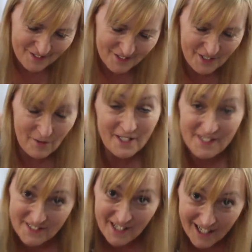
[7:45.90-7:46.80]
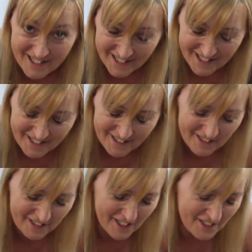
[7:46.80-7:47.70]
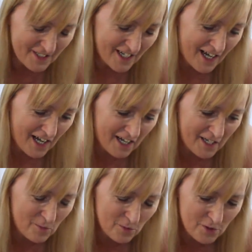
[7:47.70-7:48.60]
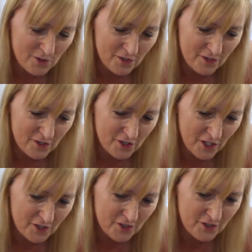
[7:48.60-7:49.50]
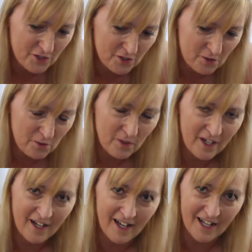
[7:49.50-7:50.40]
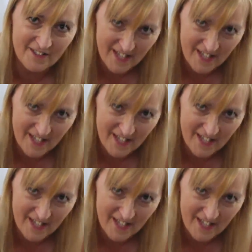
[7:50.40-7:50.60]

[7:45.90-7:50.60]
So I decided that I would just do a